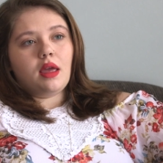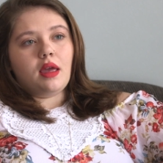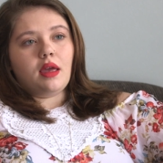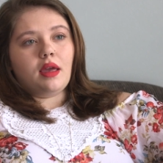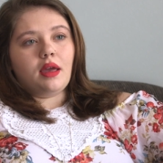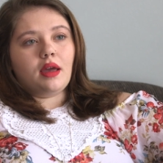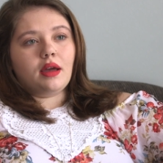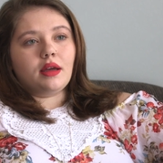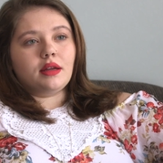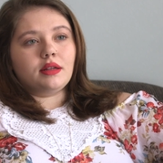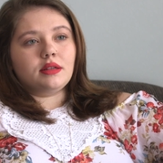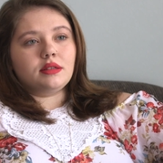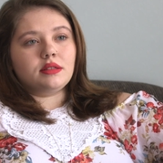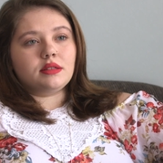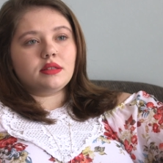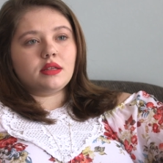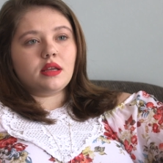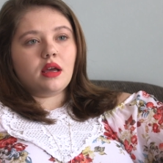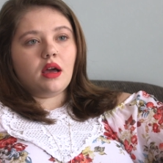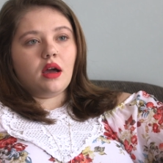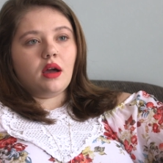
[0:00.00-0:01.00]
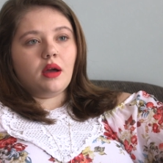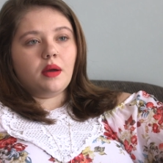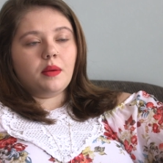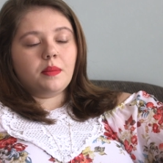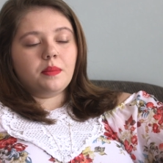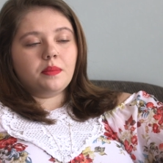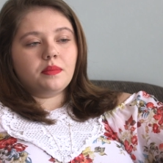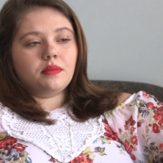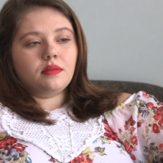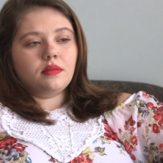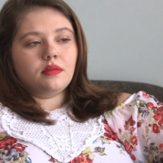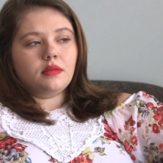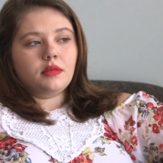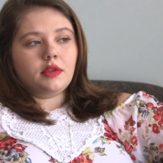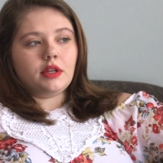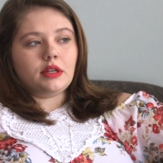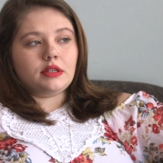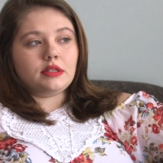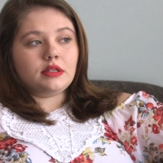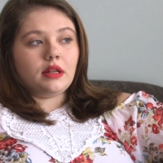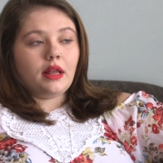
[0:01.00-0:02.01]
And um,
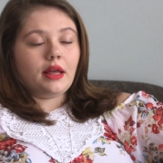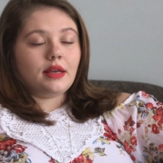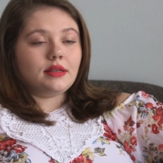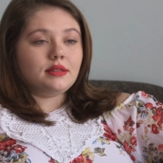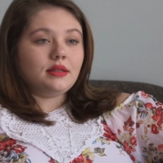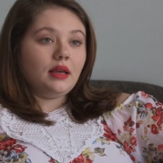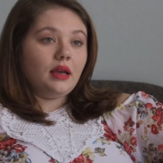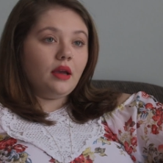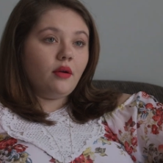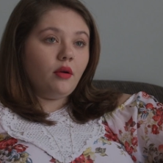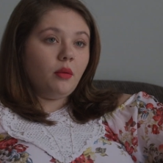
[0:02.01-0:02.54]
that's the last thing I